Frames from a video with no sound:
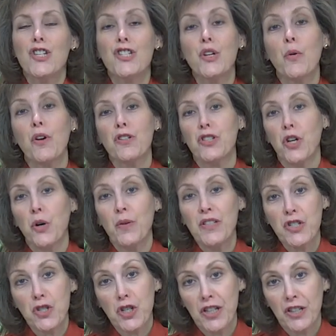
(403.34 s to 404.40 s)
So our dough
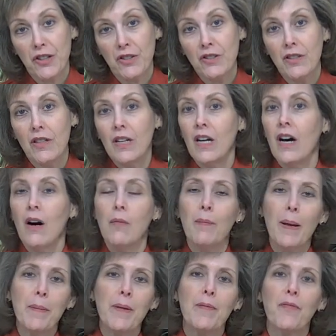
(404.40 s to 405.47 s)
is chilled,
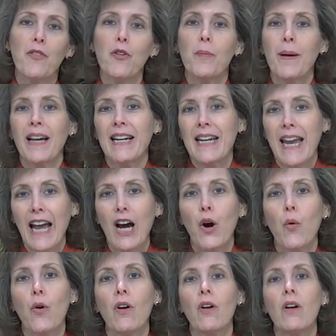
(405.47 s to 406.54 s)
maybe for about an
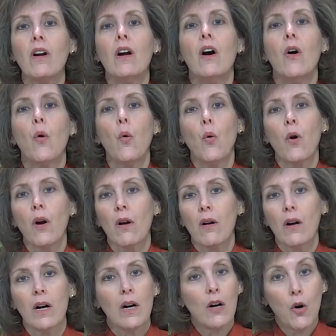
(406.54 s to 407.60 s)
hour
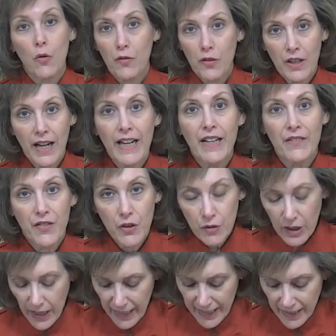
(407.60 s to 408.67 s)
or uh, overnight if you'd
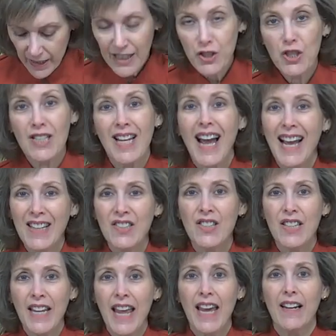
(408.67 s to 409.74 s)
like. It just has
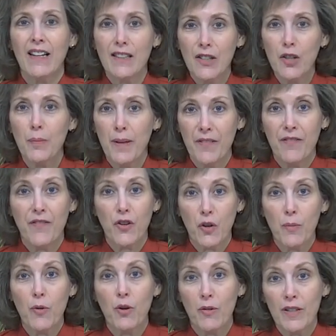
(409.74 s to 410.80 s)
to get a little bit
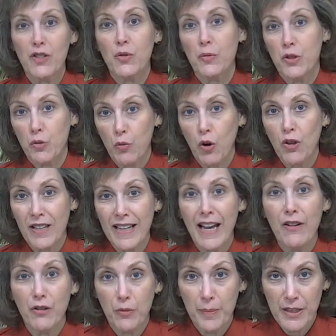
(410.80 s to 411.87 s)
firmer or else when you roll it
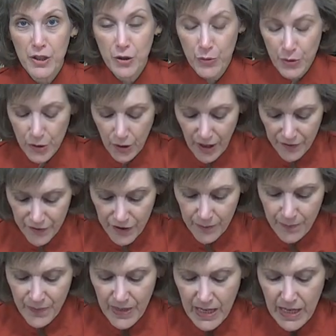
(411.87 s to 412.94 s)
out, it'll be too soft.
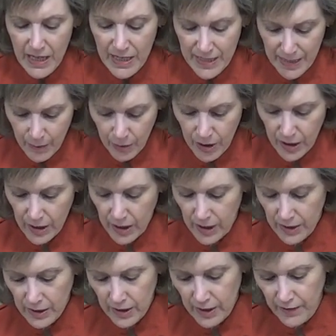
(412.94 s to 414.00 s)
Now we're gonna
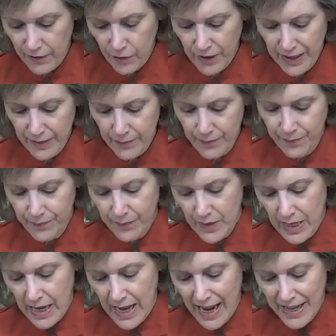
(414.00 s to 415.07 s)
uncover it.
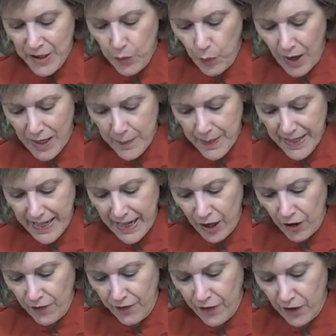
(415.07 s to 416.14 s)
And you wanna be
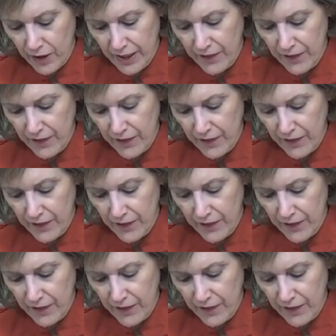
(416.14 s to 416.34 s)
careful.